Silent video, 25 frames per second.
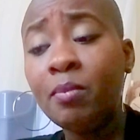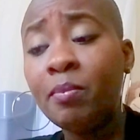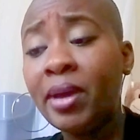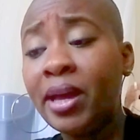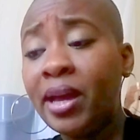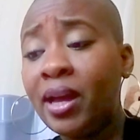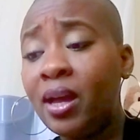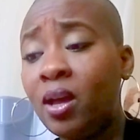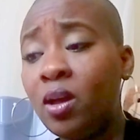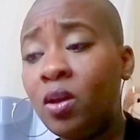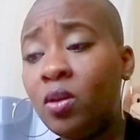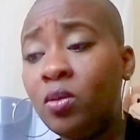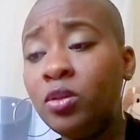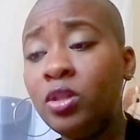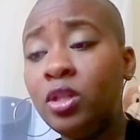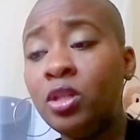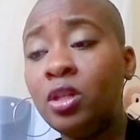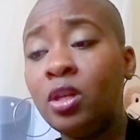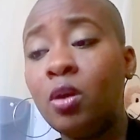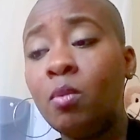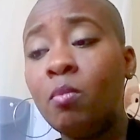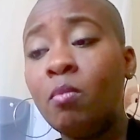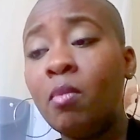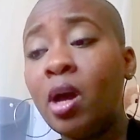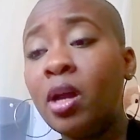come out, you
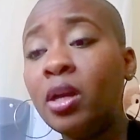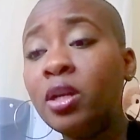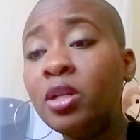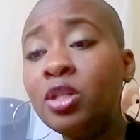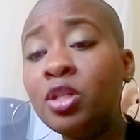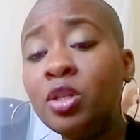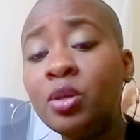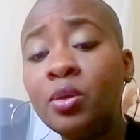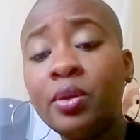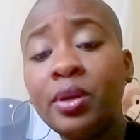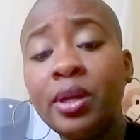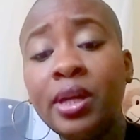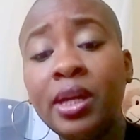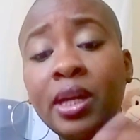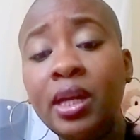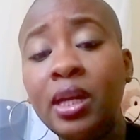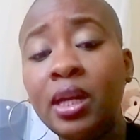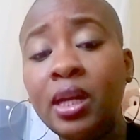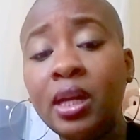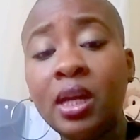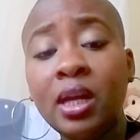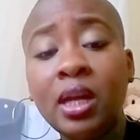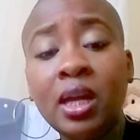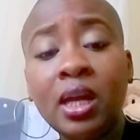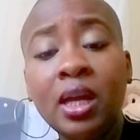know,
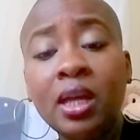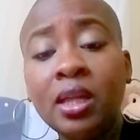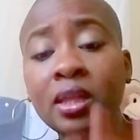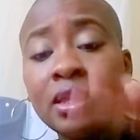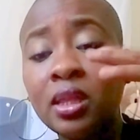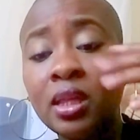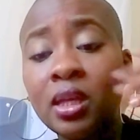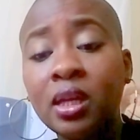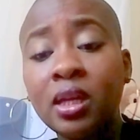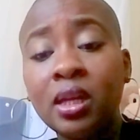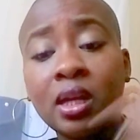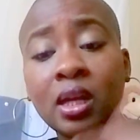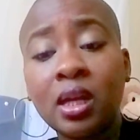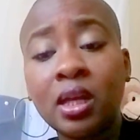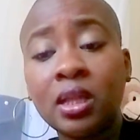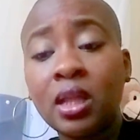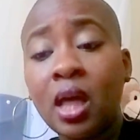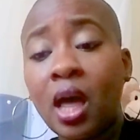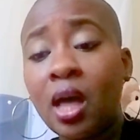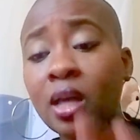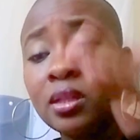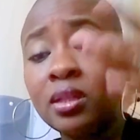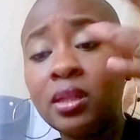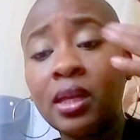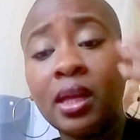monitoring the
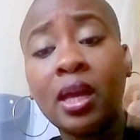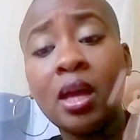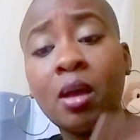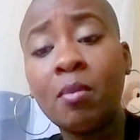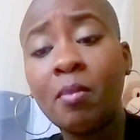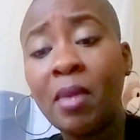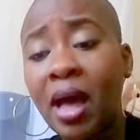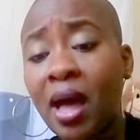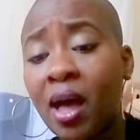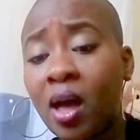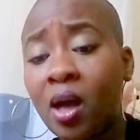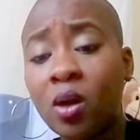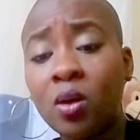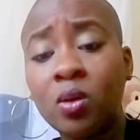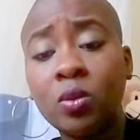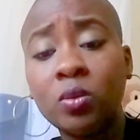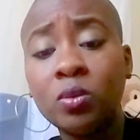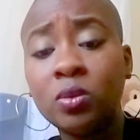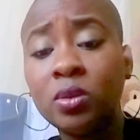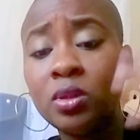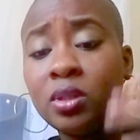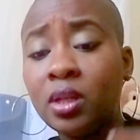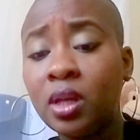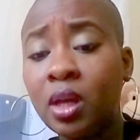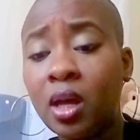clots that come
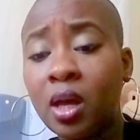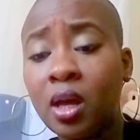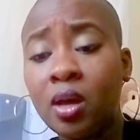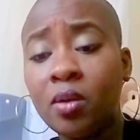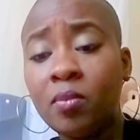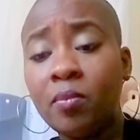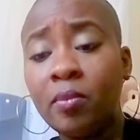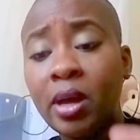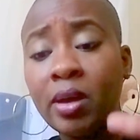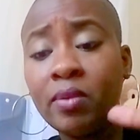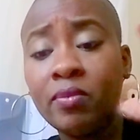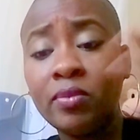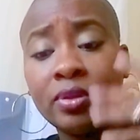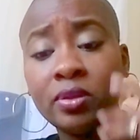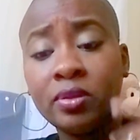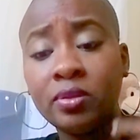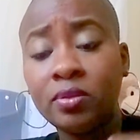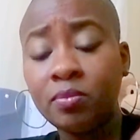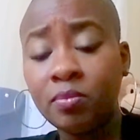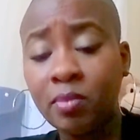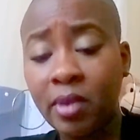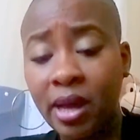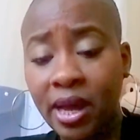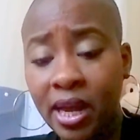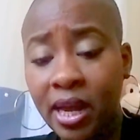out of
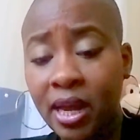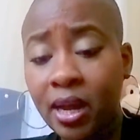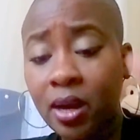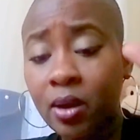my